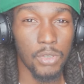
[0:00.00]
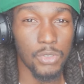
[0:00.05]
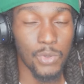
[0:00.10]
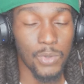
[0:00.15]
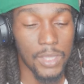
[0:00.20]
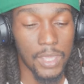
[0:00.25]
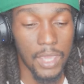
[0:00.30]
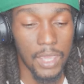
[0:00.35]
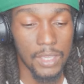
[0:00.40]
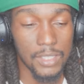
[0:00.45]
You
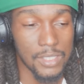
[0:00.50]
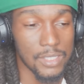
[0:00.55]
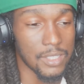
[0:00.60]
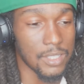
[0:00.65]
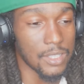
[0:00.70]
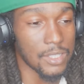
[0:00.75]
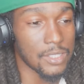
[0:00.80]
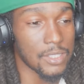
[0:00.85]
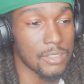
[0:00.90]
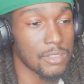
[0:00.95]
can't just
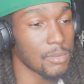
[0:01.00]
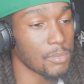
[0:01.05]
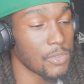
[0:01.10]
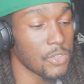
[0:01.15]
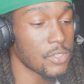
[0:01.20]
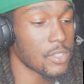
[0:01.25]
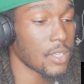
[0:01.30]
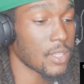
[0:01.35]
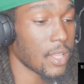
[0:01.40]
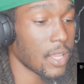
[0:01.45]
listen to
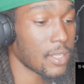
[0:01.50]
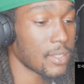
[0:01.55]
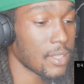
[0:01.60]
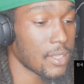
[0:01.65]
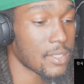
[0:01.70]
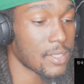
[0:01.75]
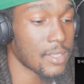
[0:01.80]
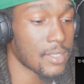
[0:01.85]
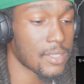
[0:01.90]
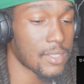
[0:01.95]
music like
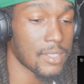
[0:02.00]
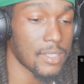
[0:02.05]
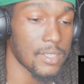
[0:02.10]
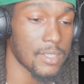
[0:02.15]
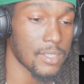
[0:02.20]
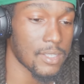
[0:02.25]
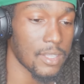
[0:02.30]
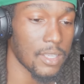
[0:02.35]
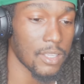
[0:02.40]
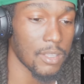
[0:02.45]
this and sit
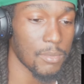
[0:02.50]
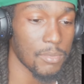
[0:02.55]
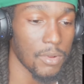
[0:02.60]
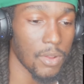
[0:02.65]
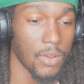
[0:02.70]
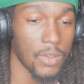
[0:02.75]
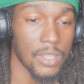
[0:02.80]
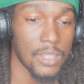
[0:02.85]
still, bro.